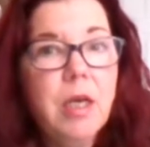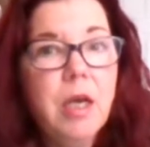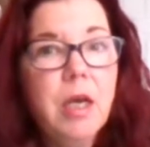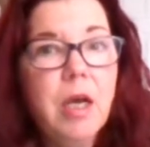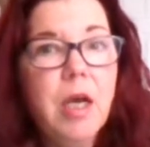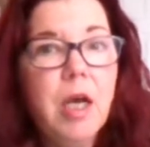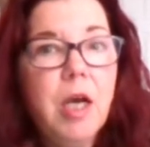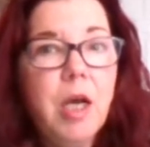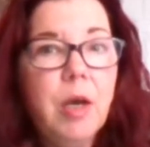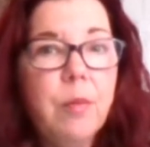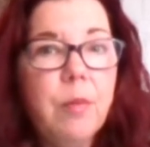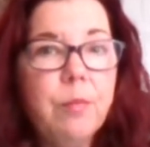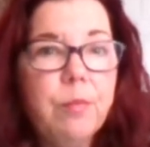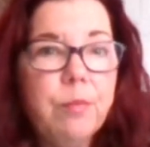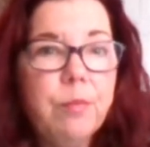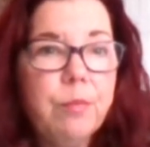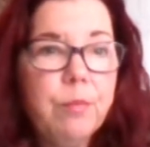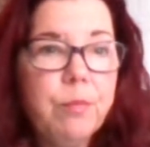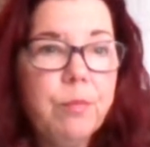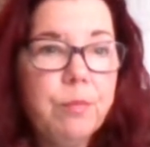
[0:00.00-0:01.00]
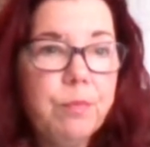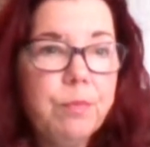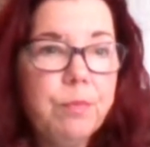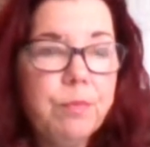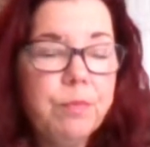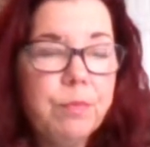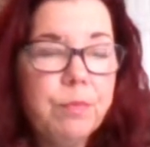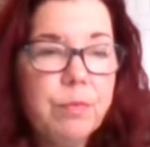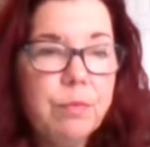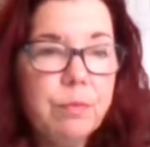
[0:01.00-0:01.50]

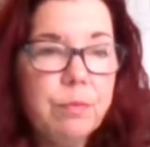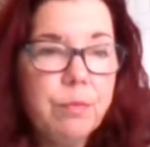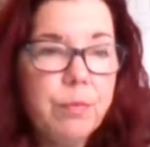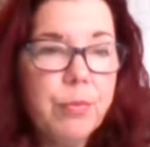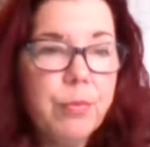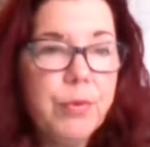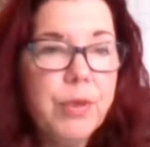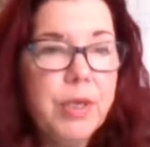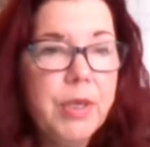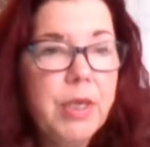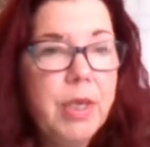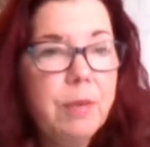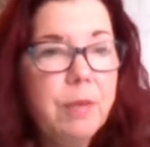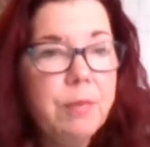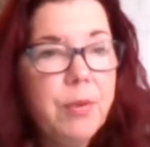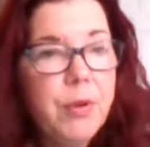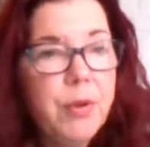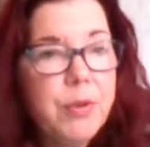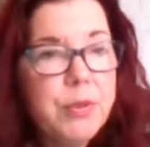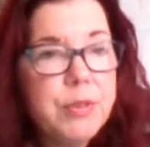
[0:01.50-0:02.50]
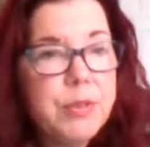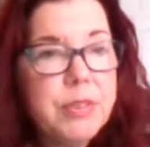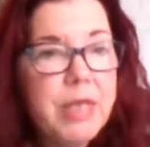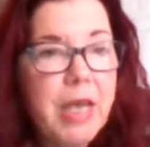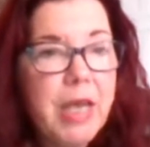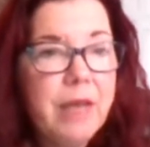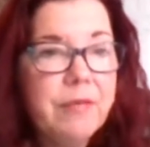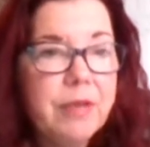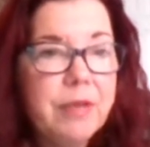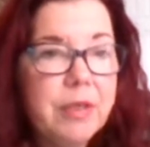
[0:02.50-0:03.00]
pre and post
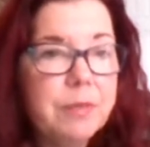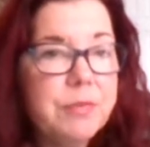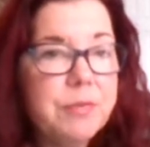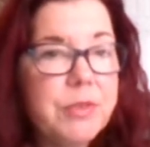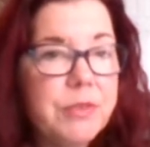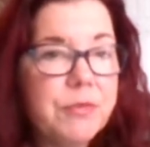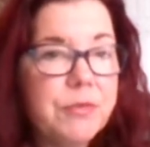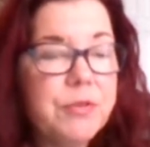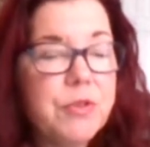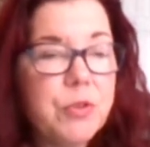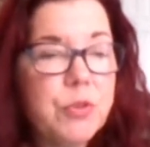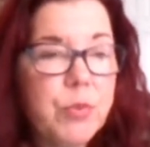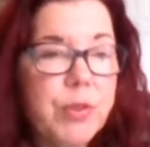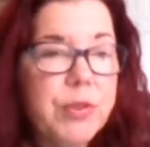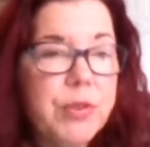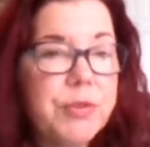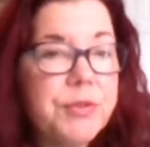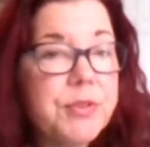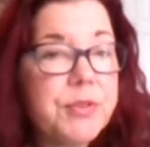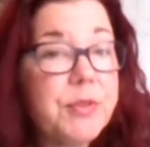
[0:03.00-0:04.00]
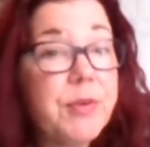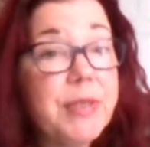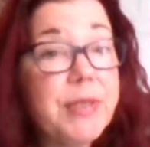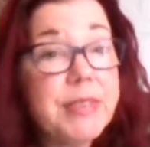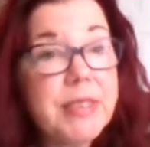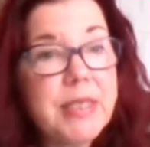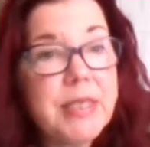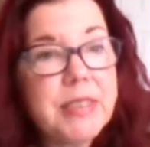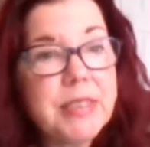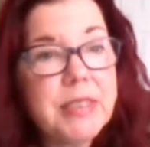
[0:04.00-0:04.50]
having different sweeteners. So I
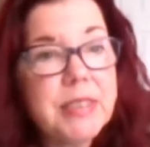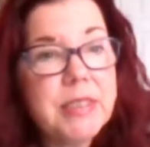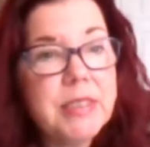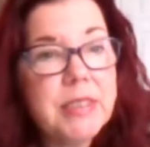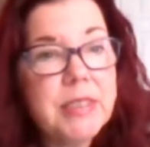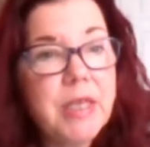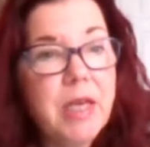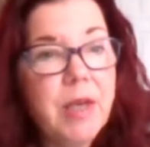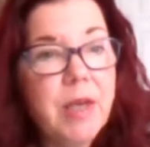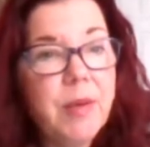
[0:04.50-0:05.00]
tested